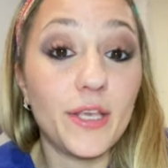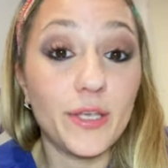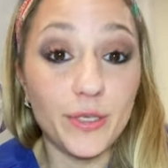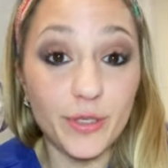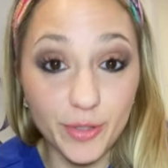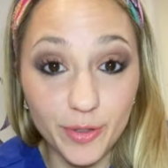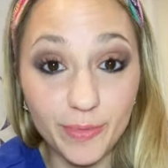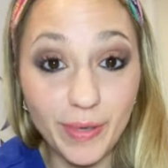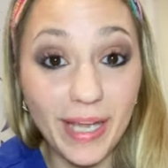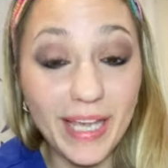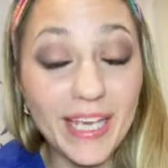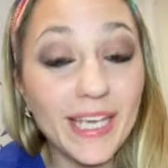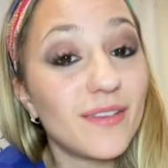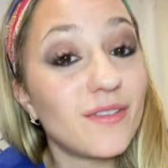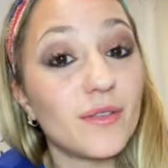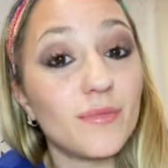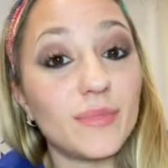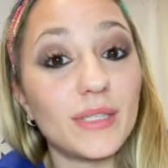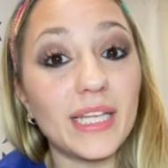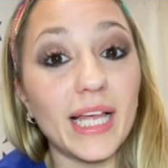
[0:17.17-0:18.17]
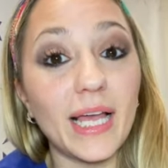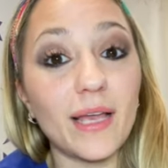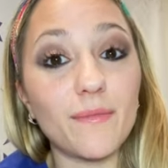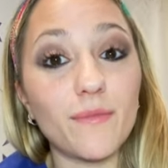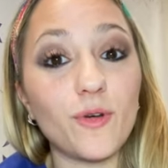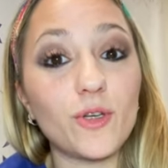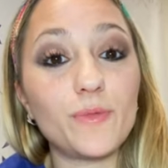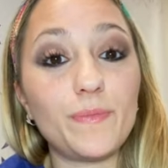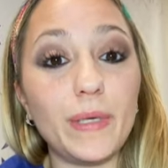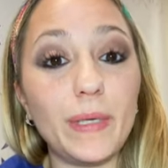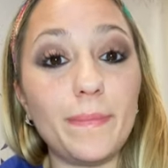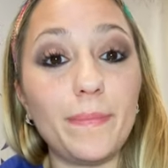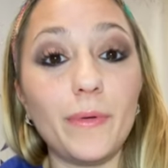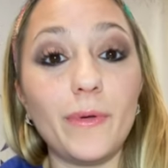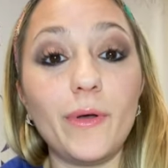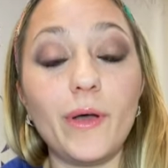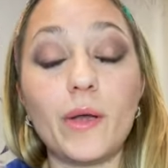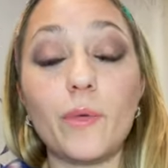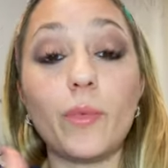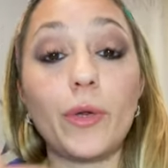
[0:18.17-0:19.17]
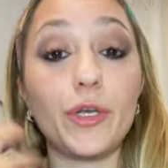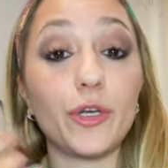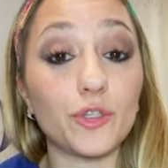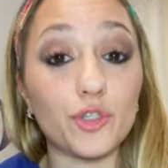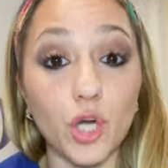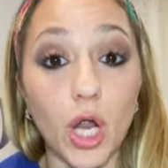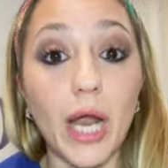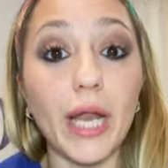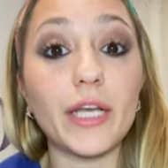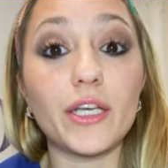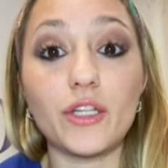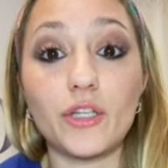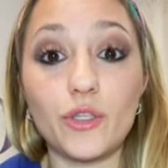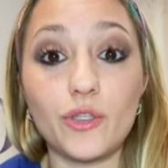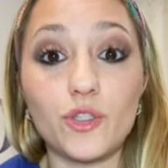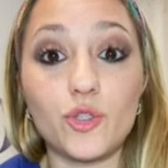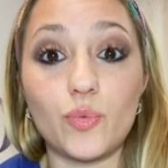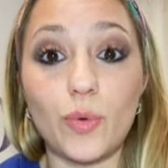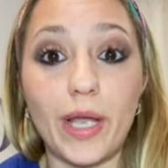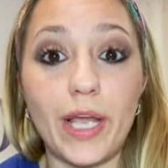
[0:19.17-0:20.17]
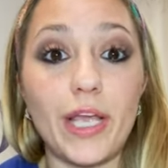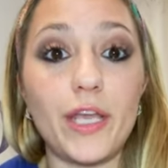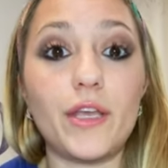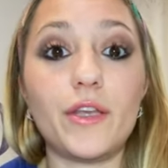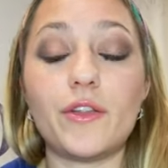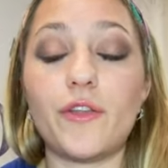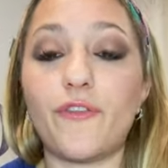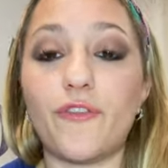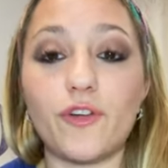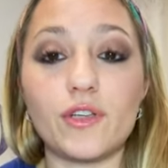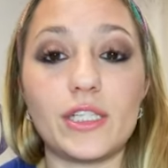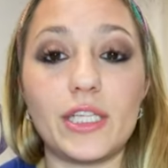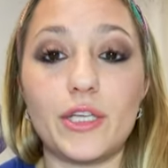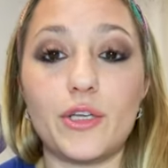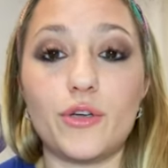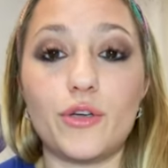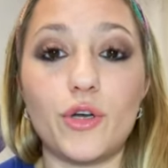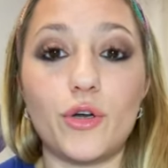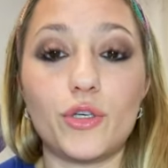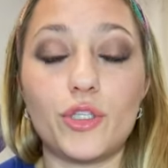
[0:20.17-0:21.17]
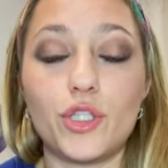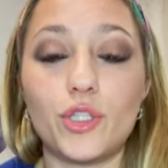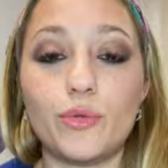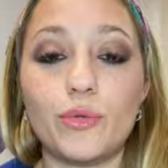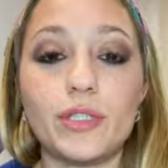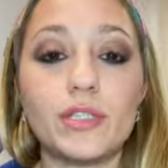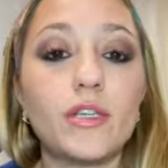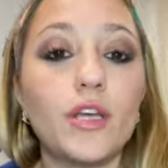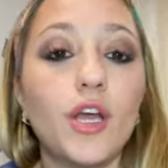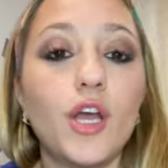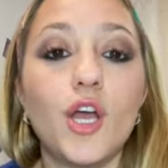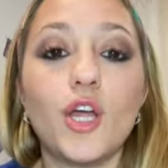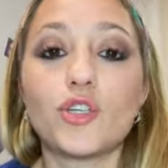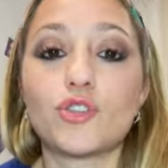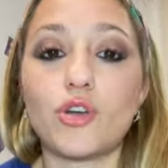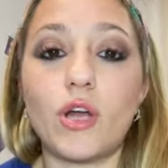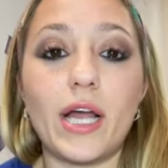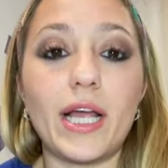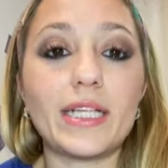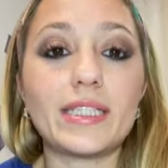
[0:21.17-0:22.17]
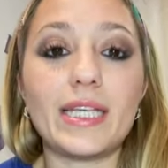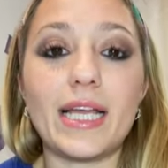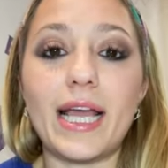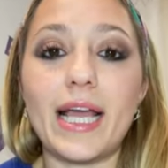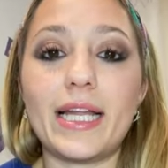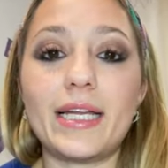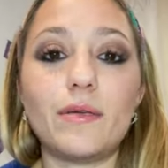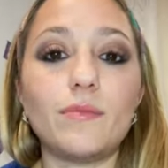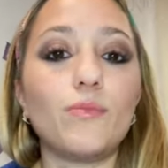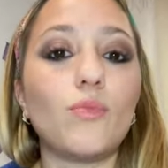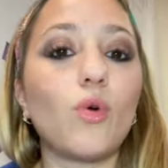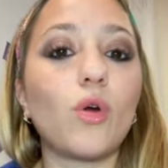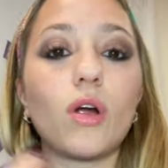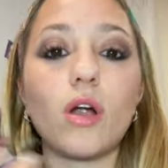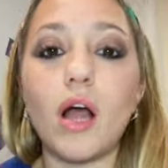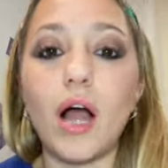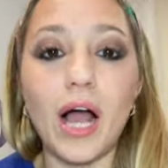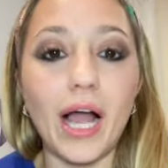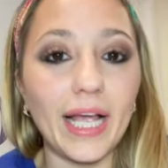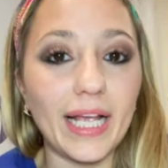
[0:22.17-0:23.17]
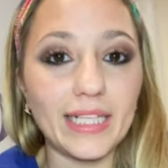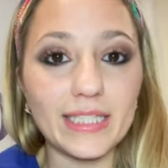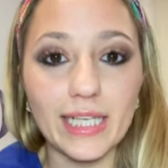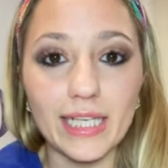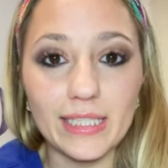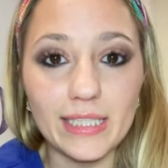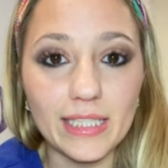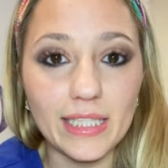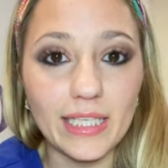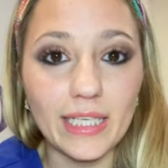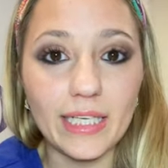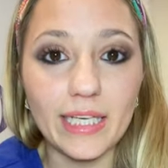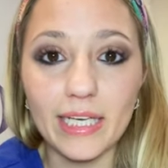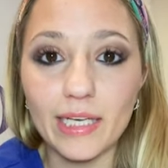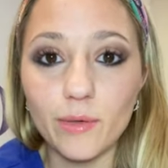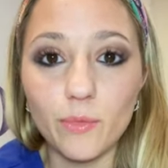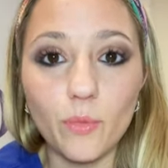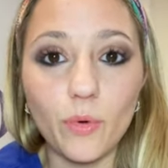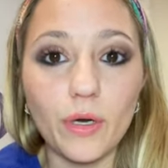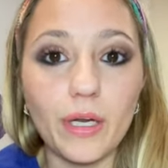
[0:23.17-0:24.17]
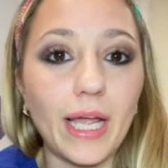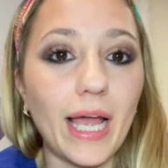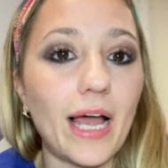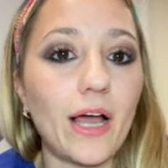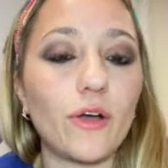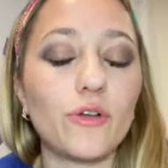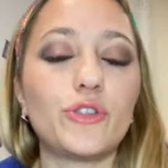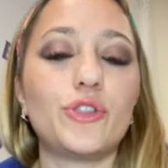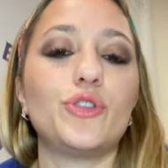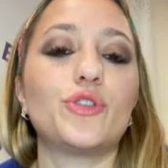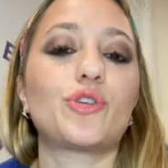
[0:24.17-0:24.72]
You may even be like most people, and when you're trying to lose weight, the first thing you go to is trying to add in more high-intensity HIIT workouts.